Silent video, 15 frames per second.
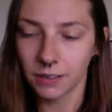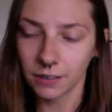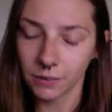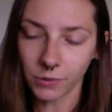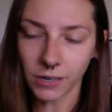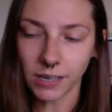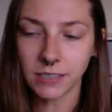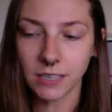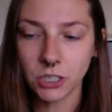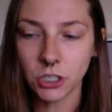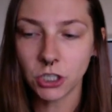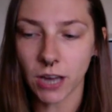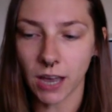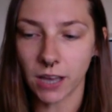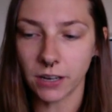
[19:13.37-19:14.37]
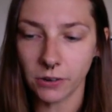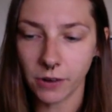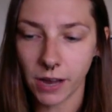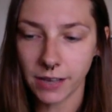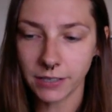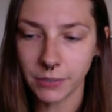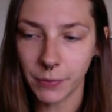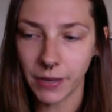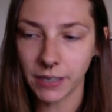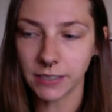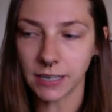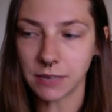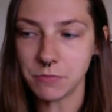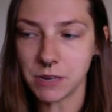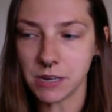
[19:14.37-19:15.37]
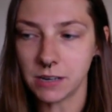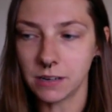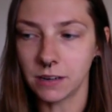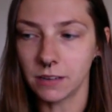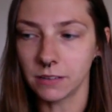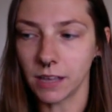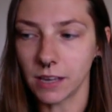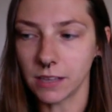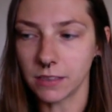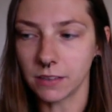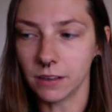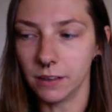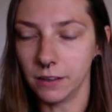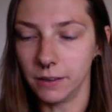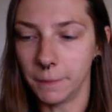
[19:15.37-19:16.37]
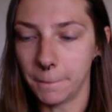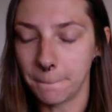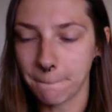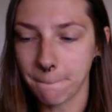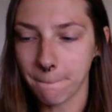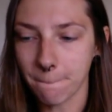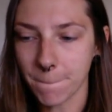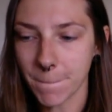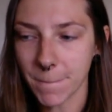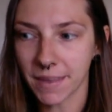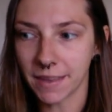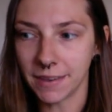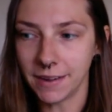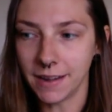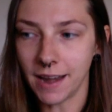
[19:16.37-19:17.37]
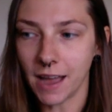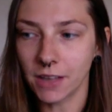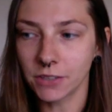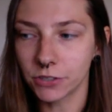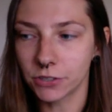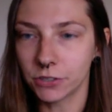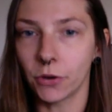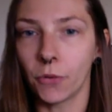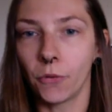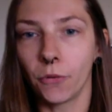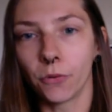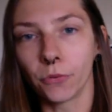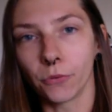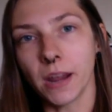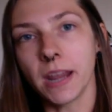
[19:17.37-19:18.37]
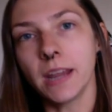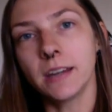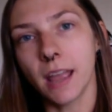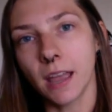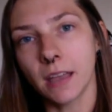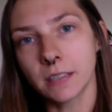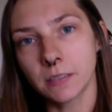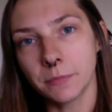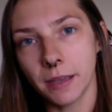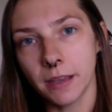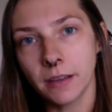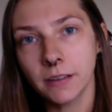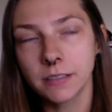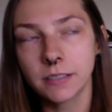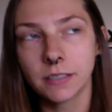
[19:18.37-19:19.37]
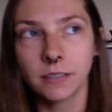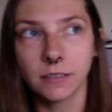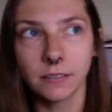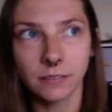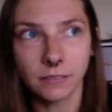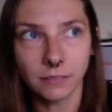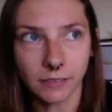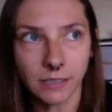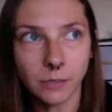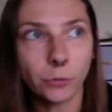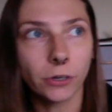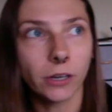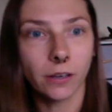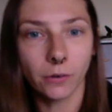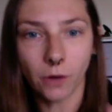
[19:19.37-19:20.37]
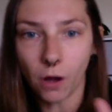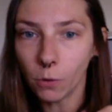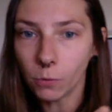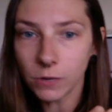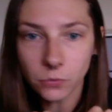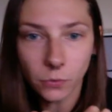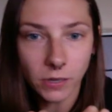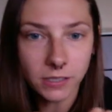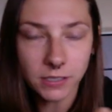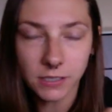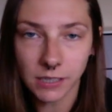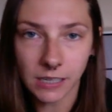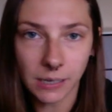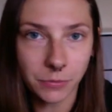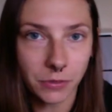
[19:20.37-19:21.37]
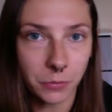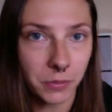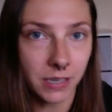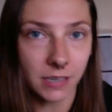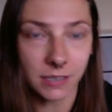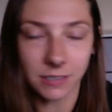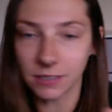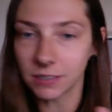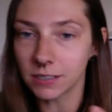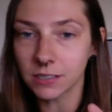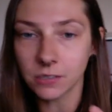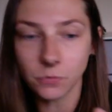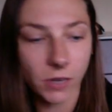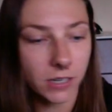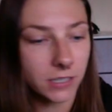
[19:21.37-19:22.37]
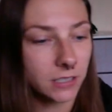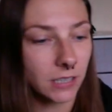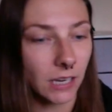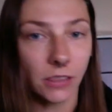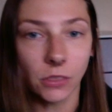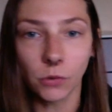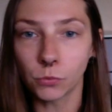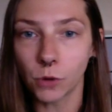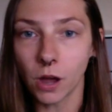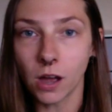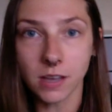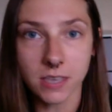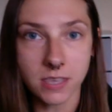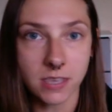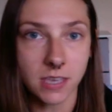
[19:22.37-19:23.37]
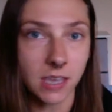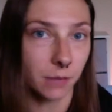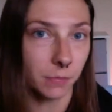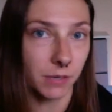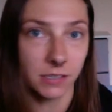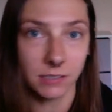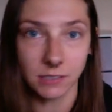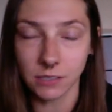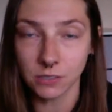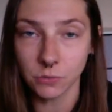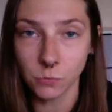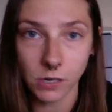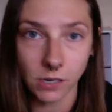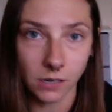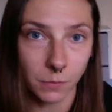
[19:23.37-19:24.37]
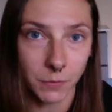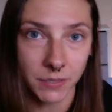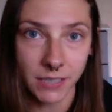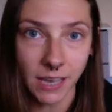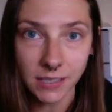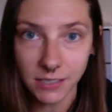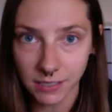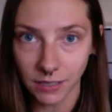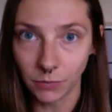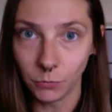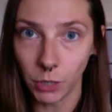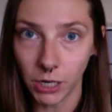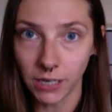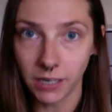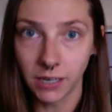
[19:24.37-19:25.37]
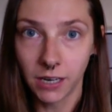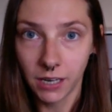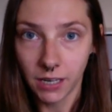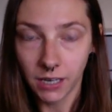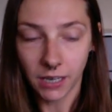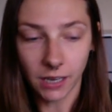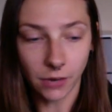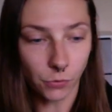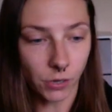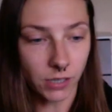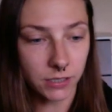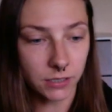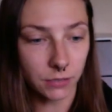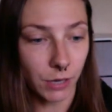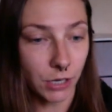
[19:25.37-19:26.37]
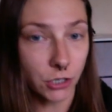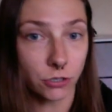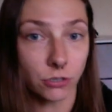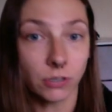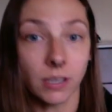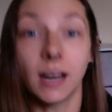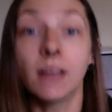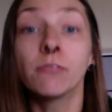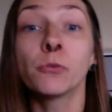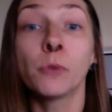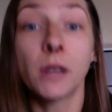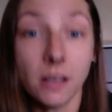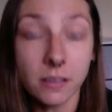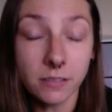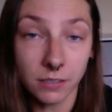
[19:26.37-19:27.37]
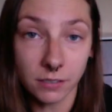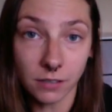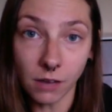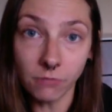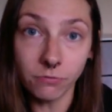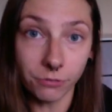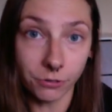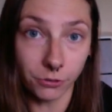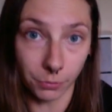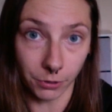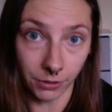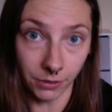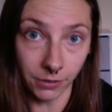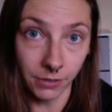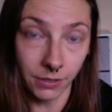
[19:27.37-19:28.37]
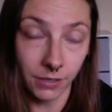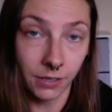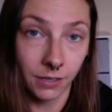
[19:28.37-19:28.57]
when I say shadow aspect, I mean like the not so great aspect. Libra always wants to keep the peace. It doesn't want to say the wrong thing because it doesn't want to upset someone. It wants to make sure that everyone else is comfortable,